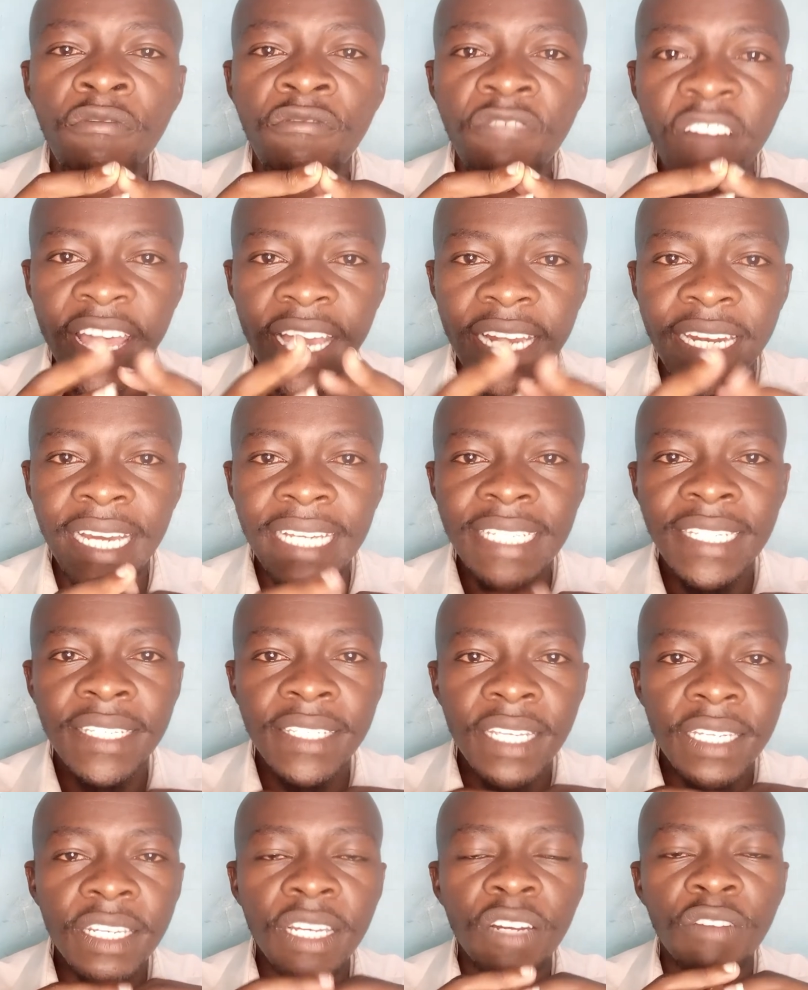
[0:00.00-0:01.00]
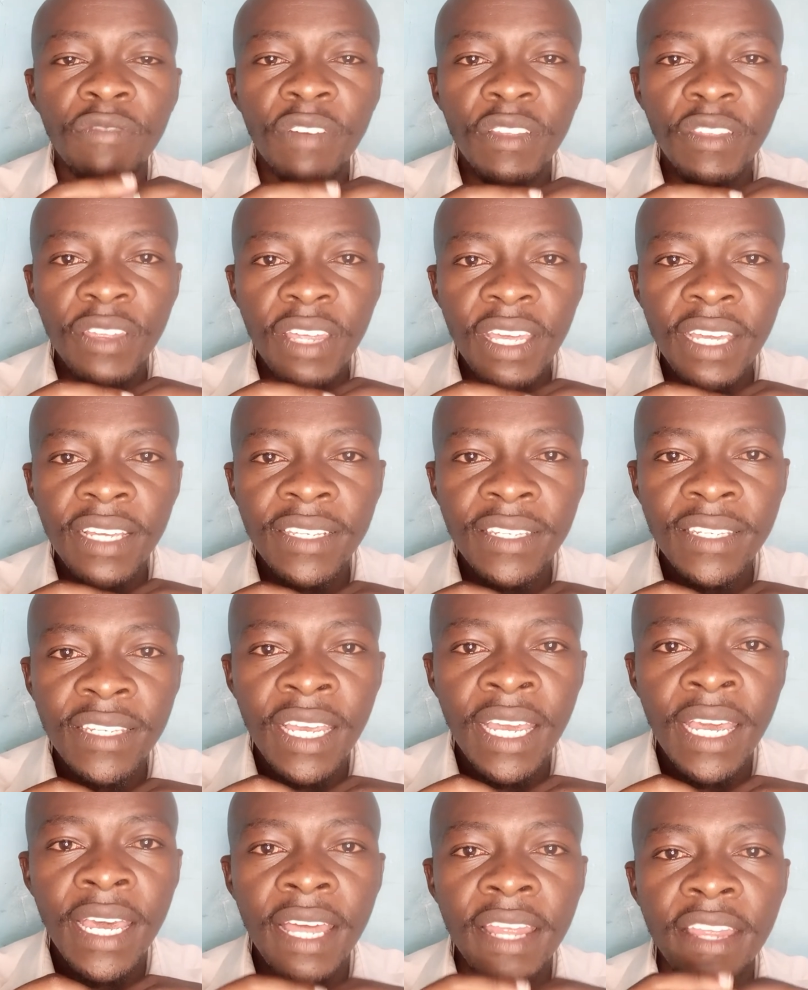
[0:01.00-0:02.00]
viaducts and such kind of
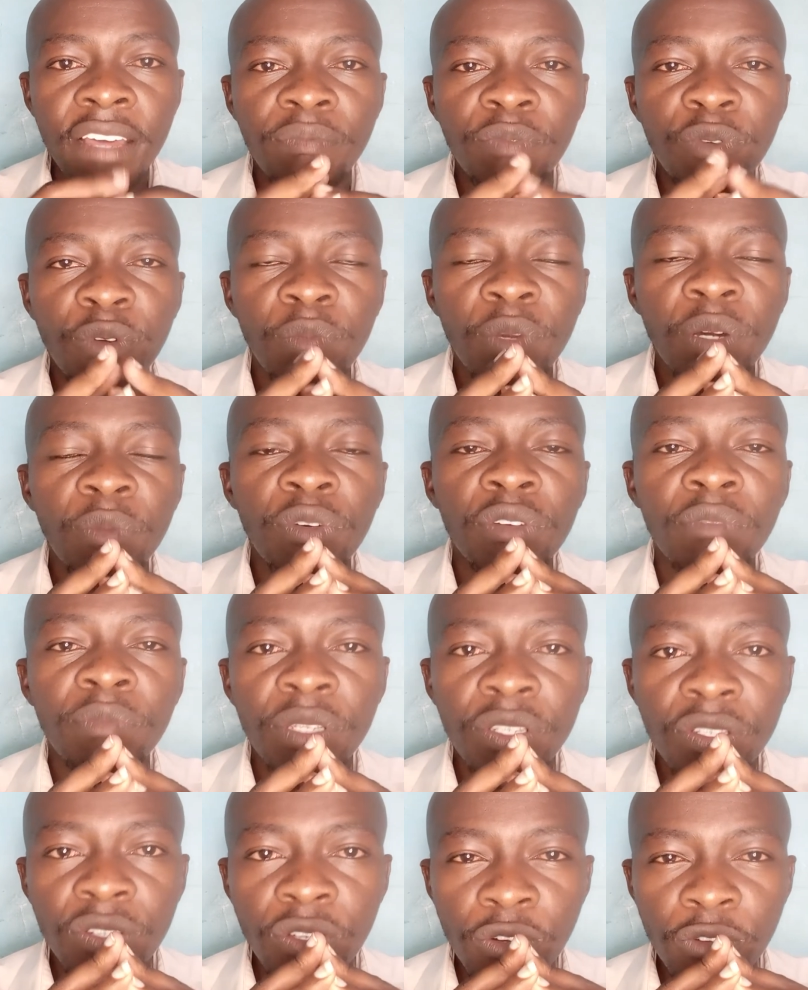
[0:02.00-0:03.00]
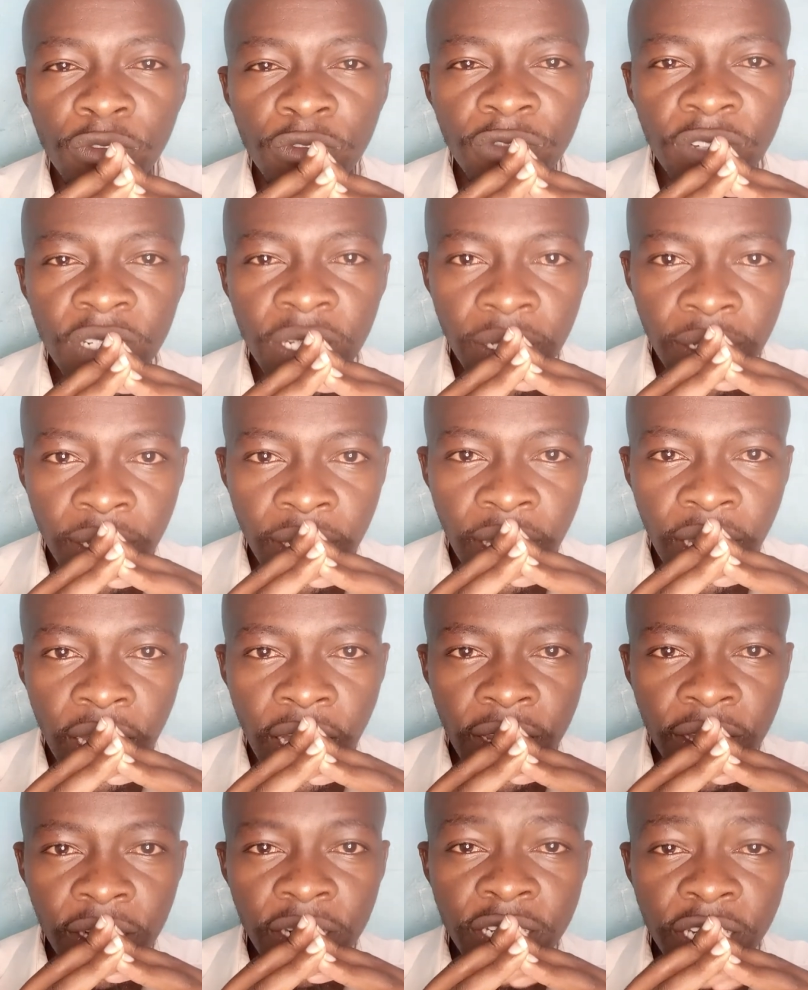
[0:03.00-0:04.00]
things, their problem will be solved.
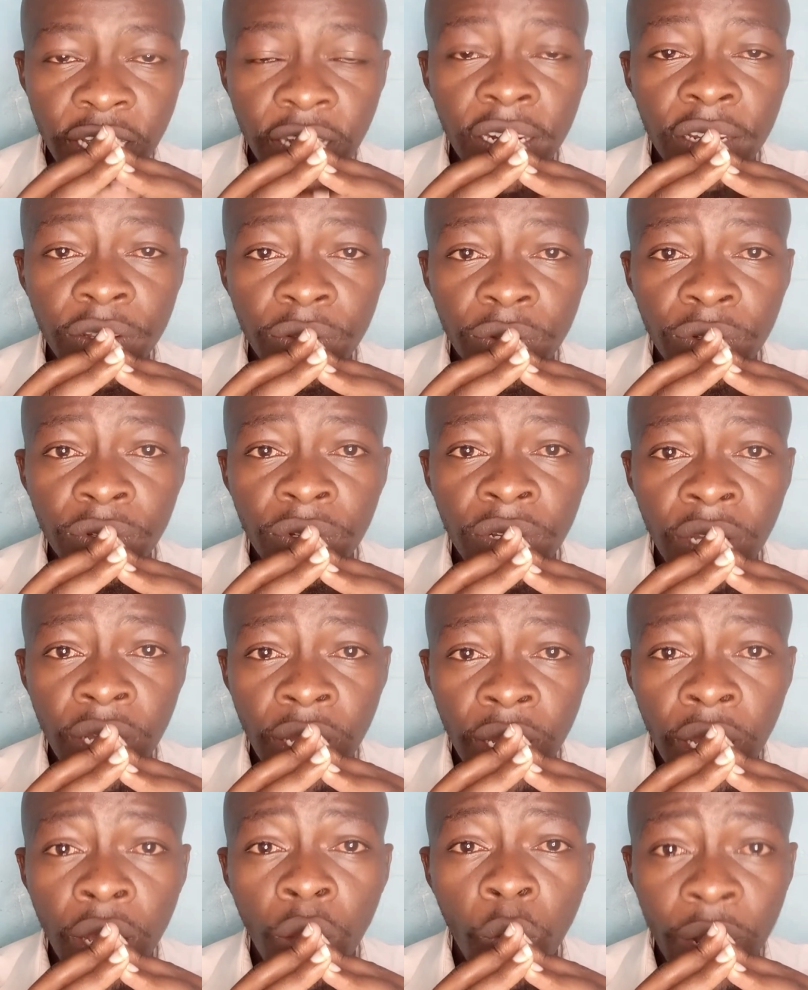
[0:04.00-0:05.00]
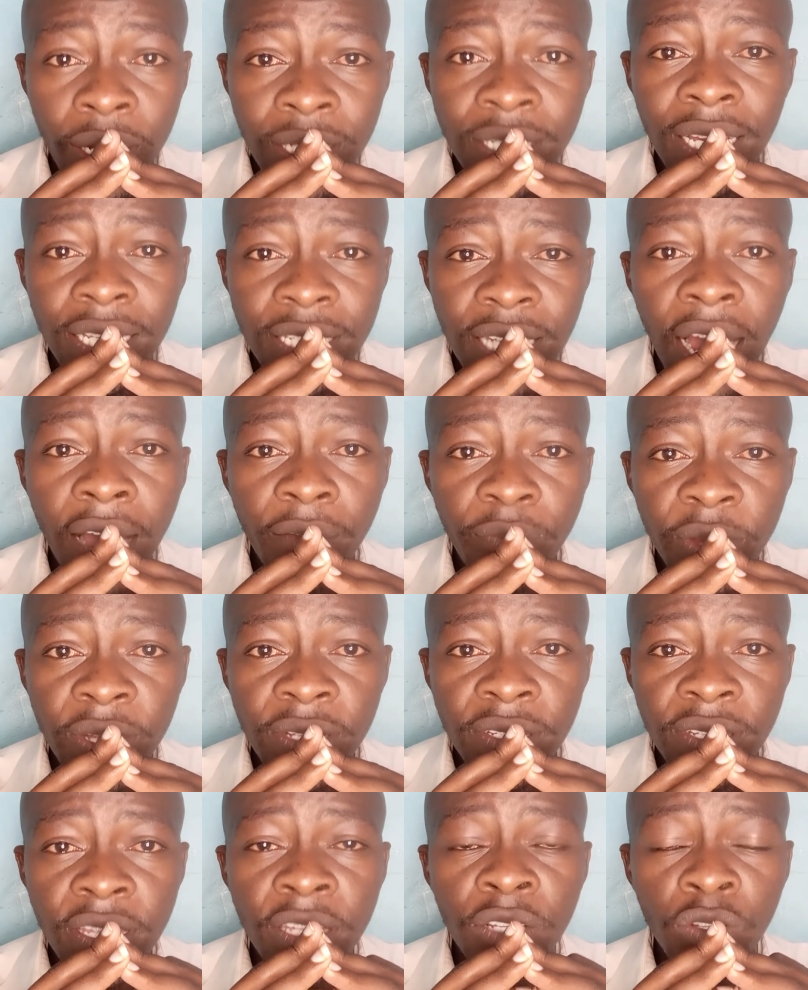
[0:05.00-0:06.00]
And they'll tell you when such
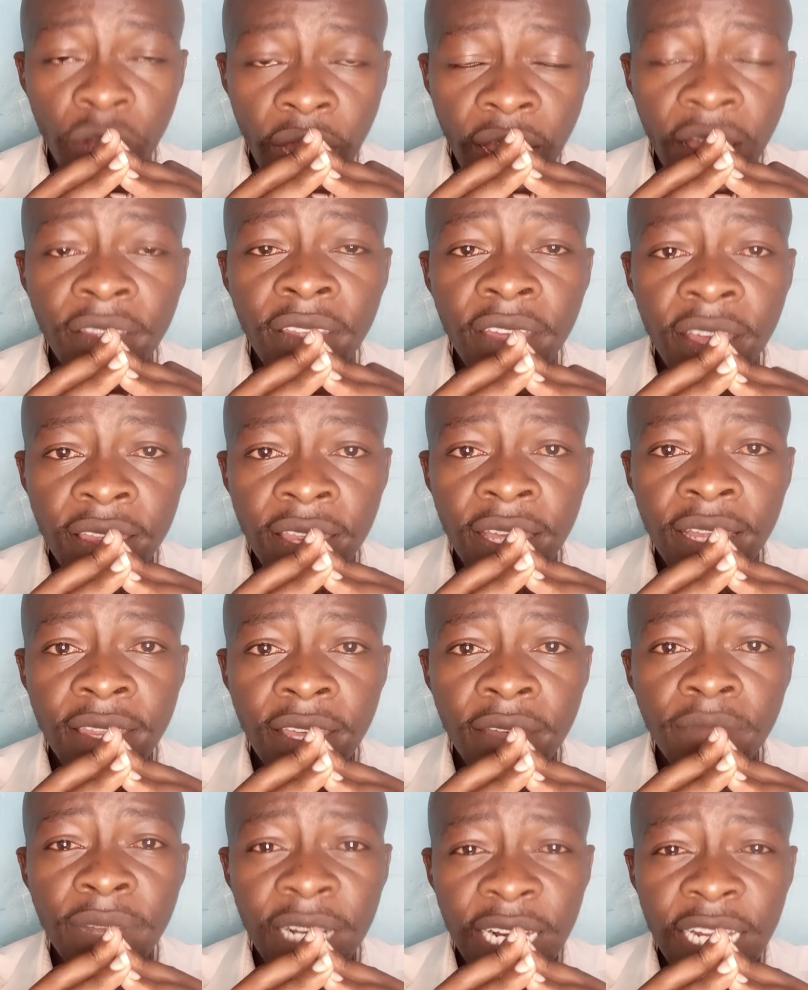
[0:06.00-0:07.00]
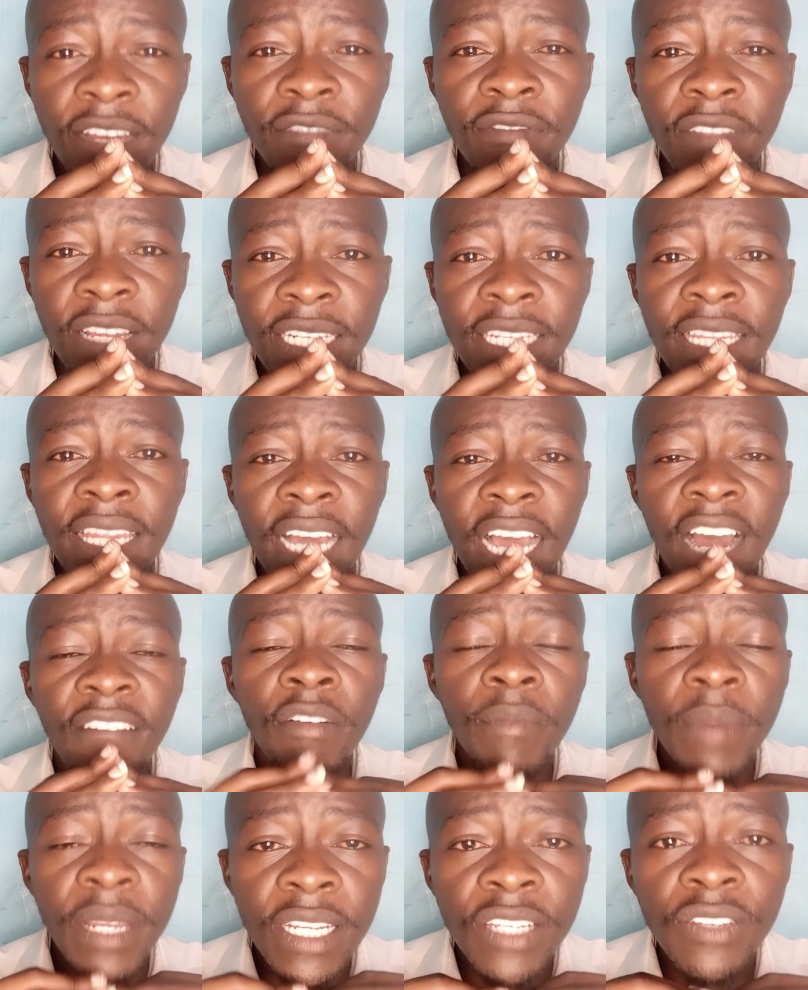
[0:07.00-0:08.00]
happens, it's where they believe that the
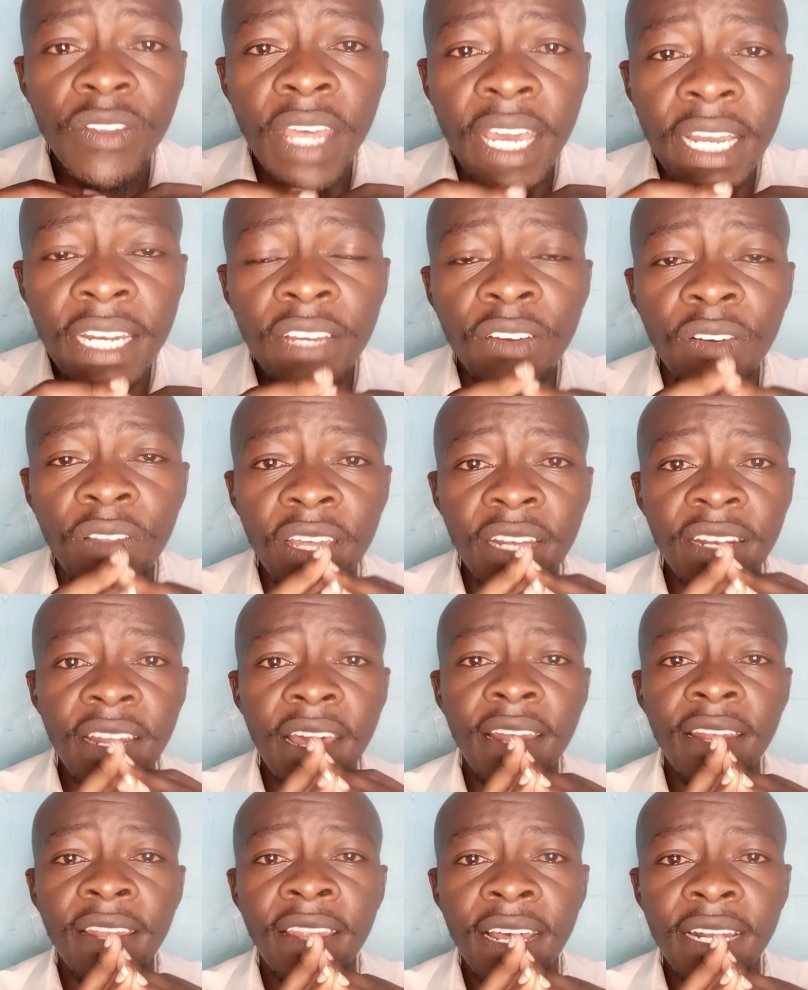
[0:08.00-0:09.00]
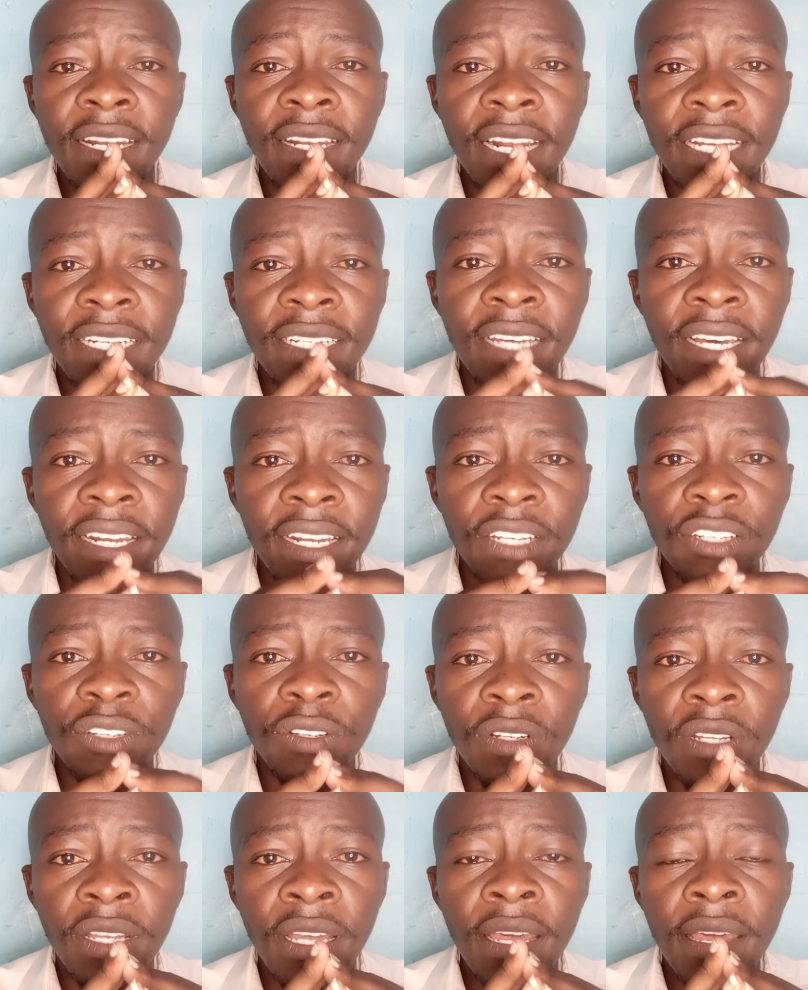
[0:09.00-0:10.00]
government is heading in that right
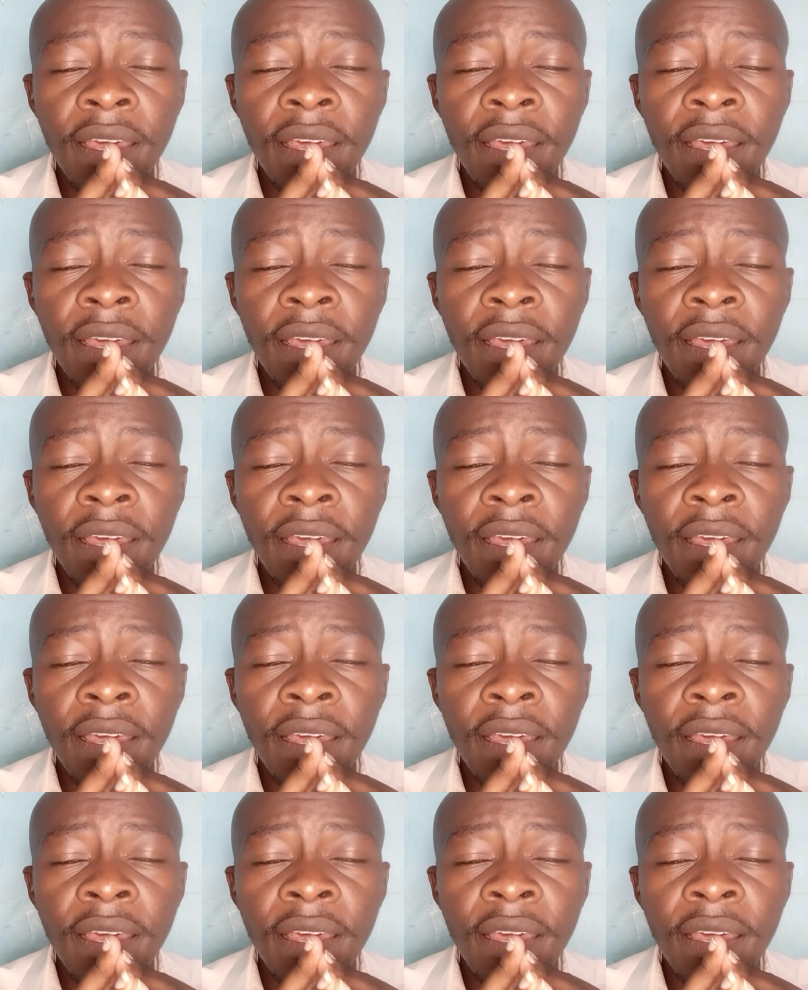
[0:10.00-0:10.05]
direction.